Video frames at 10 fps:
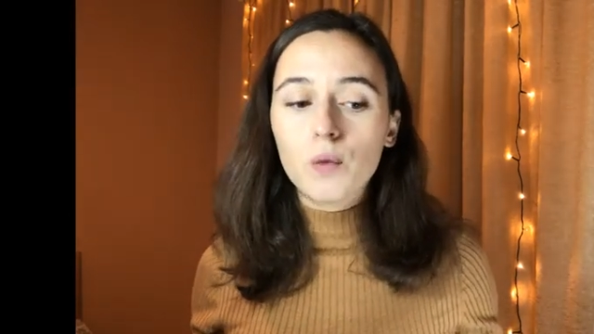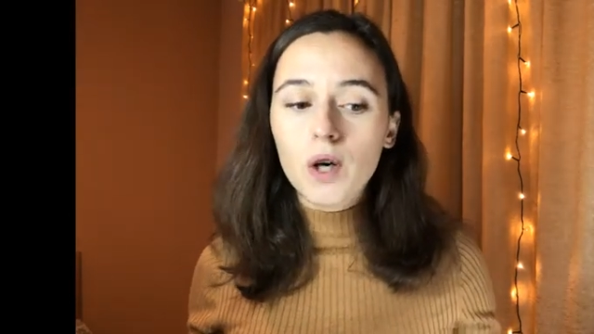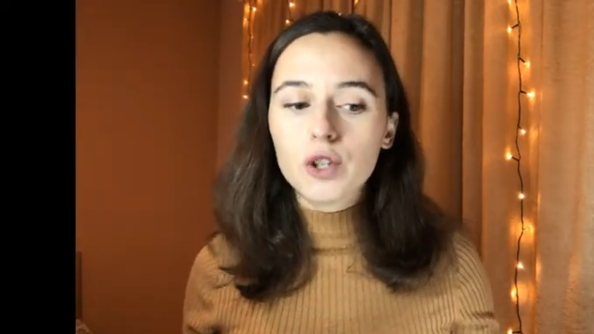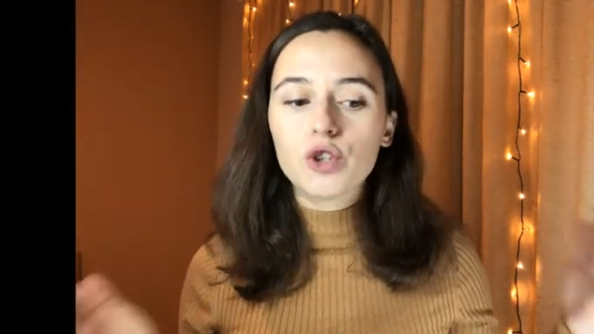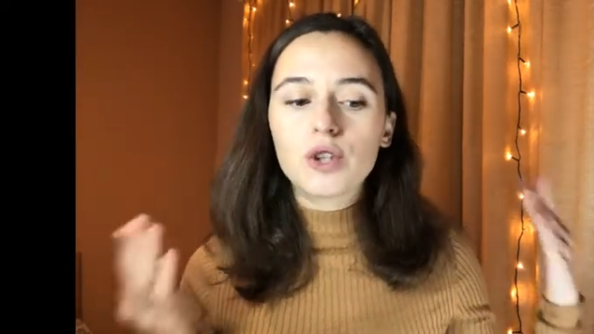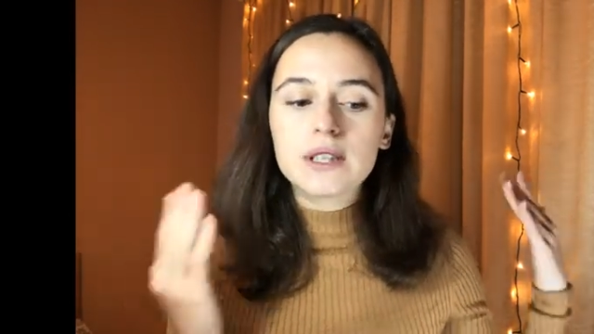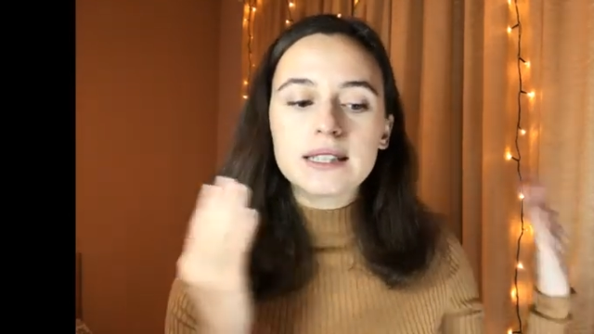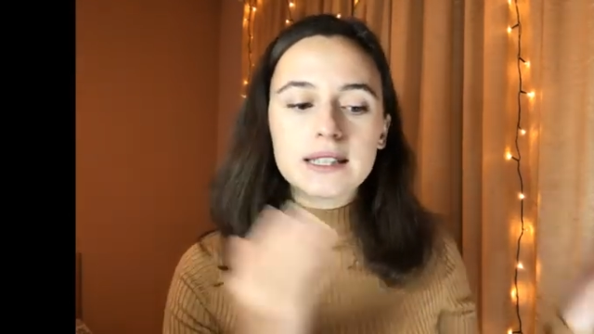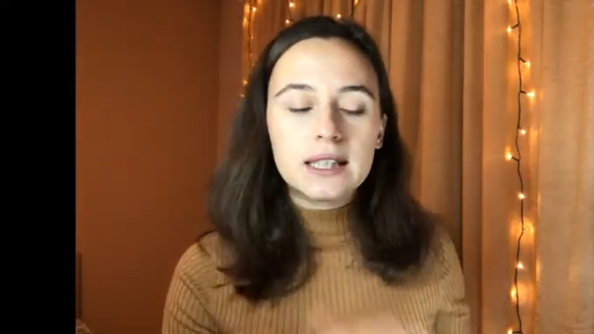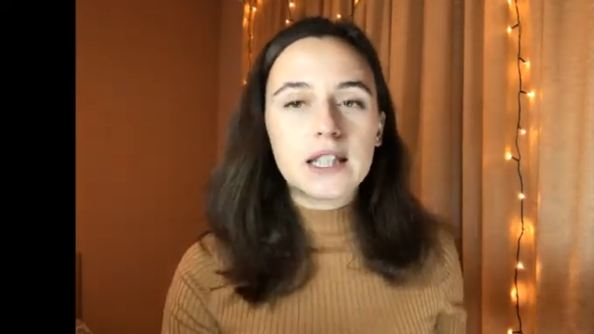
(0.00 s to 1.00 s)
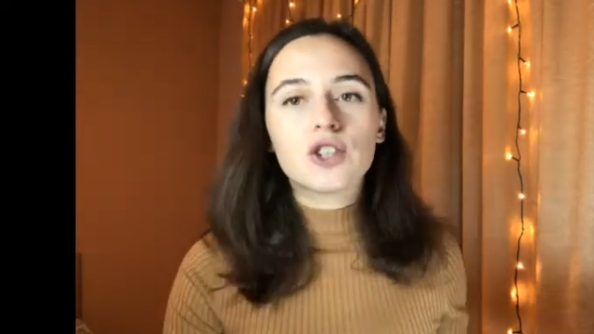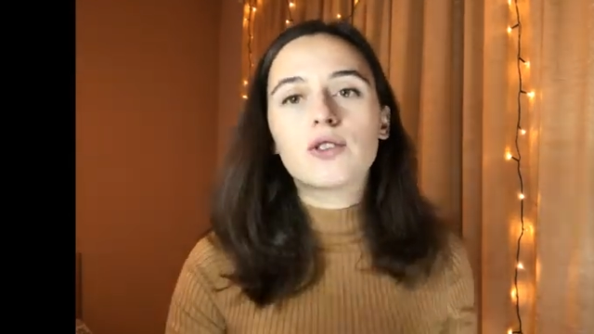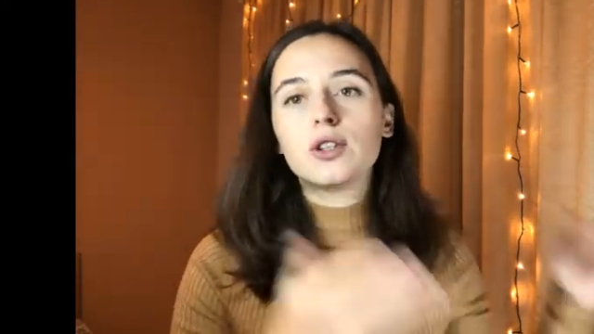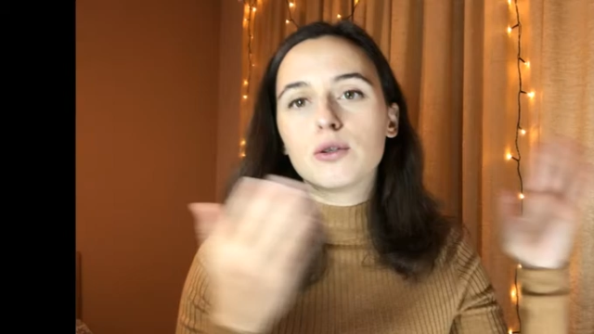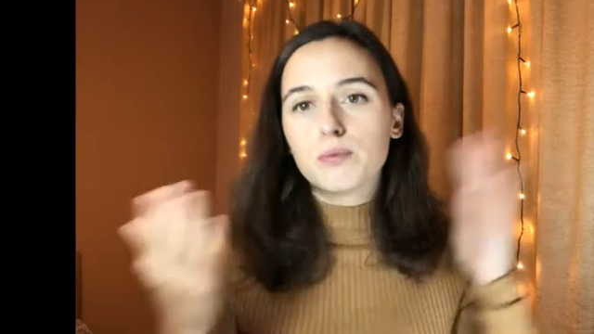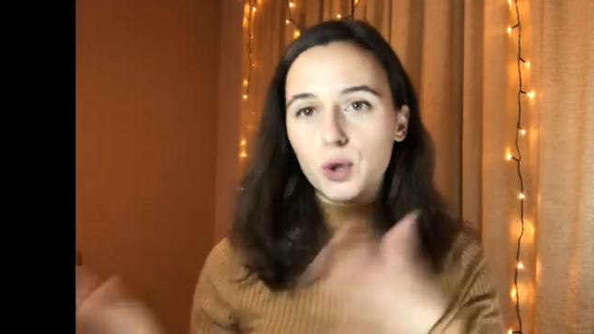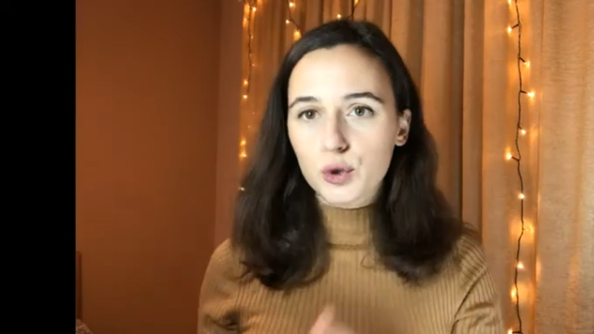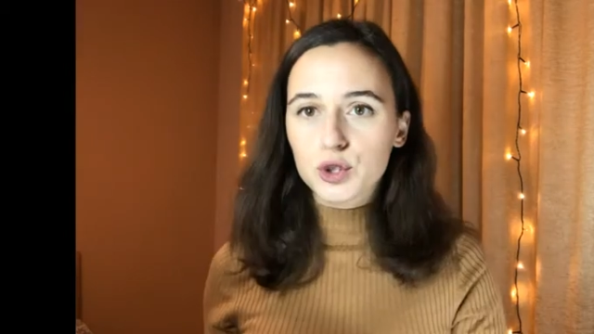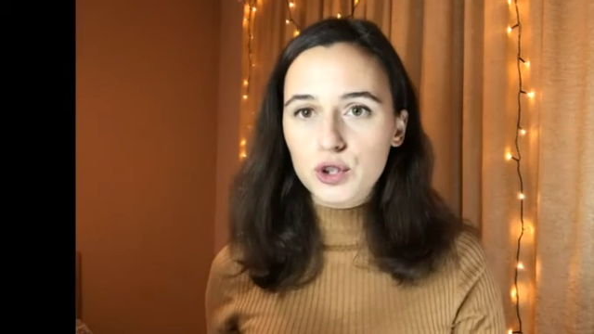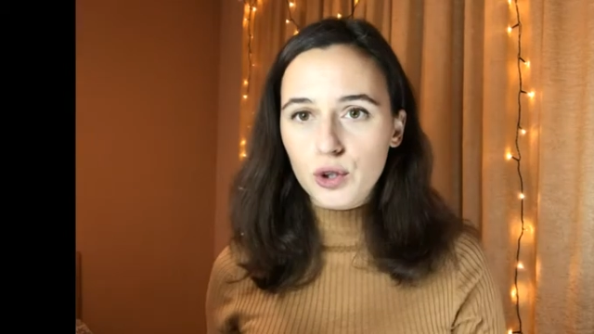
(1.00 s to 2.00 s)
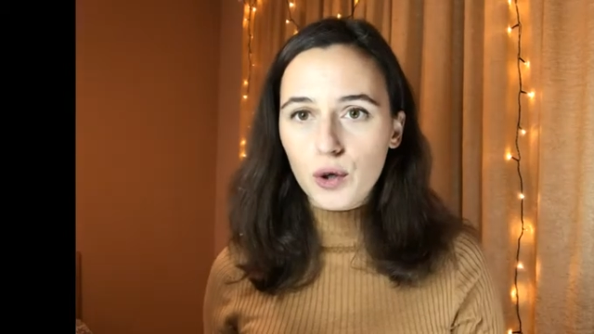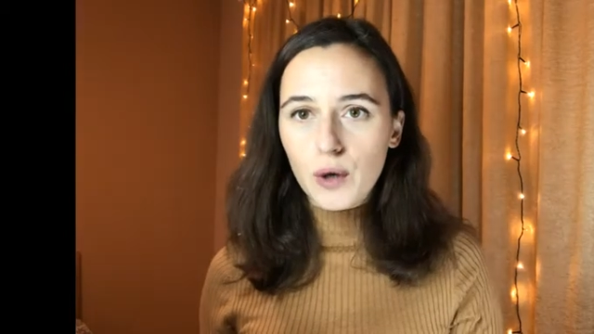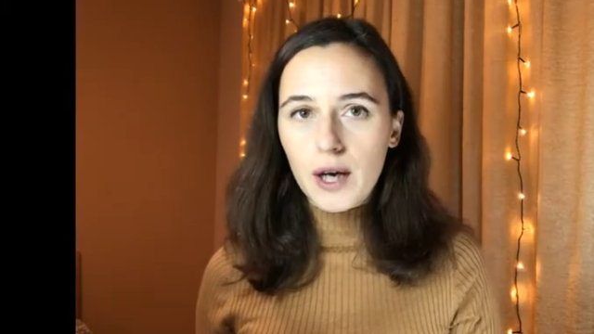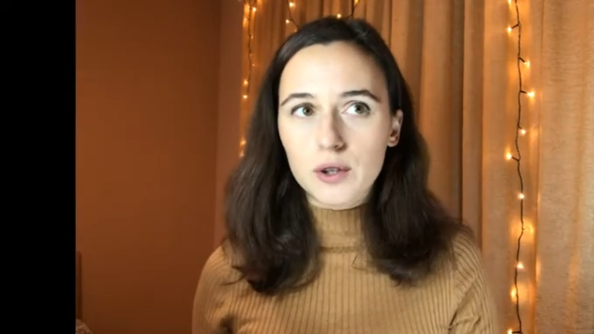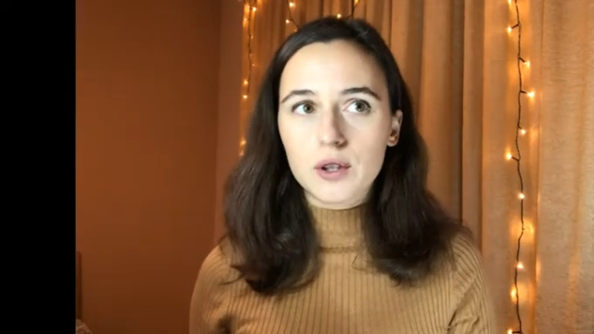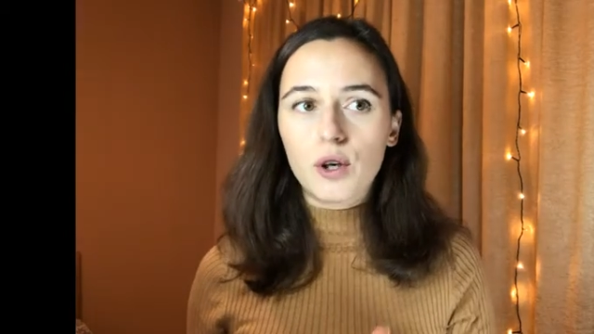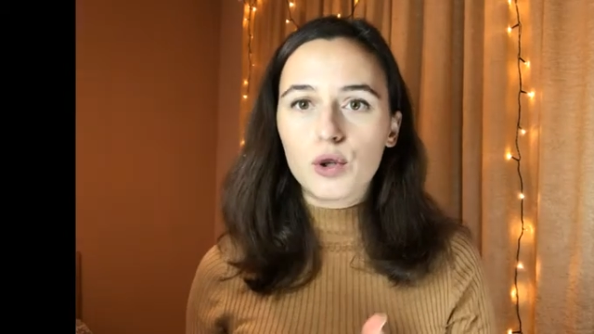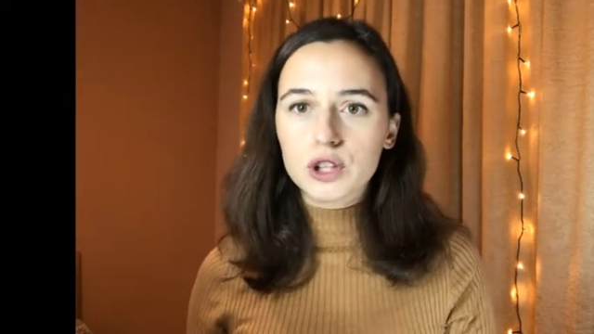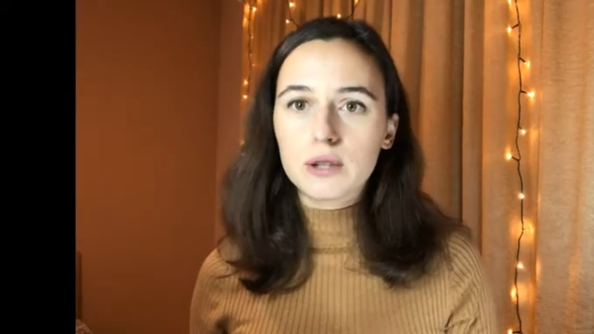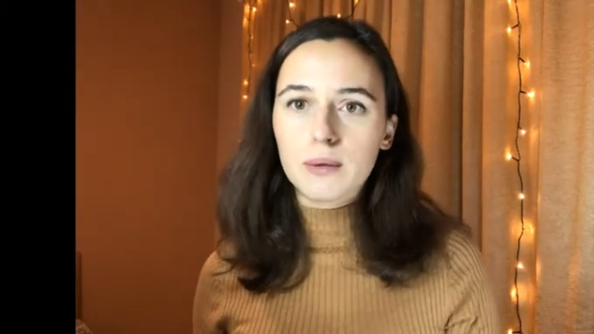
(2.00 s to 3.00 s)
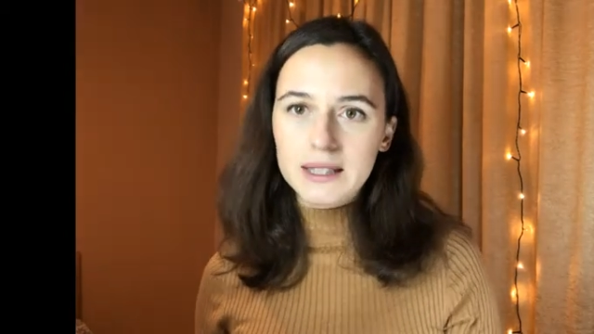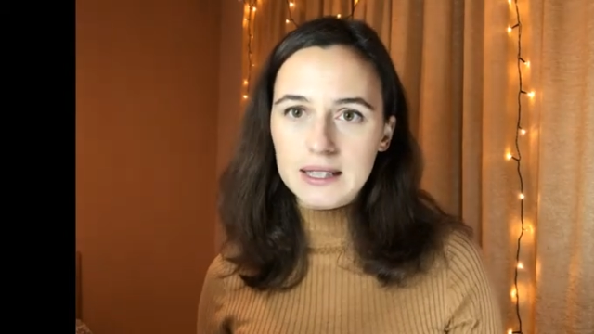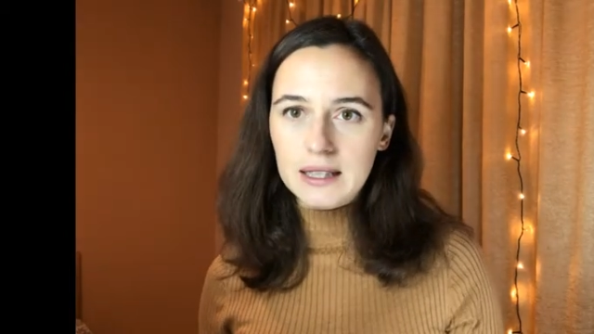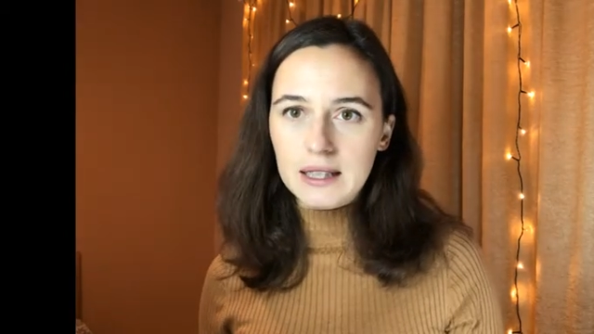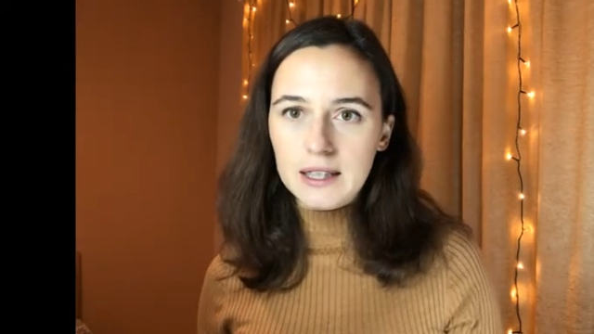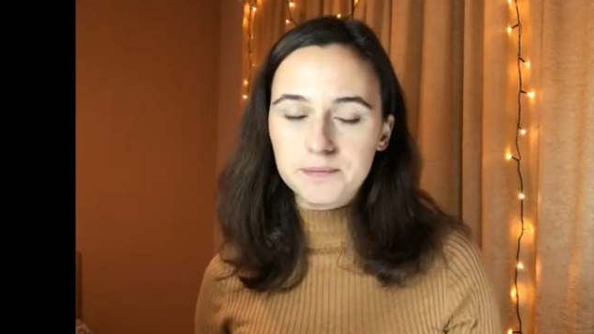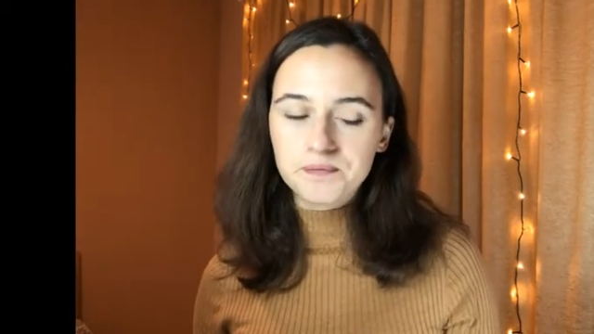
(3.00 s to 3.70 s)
Well, you can schedule your posts to go out automatically.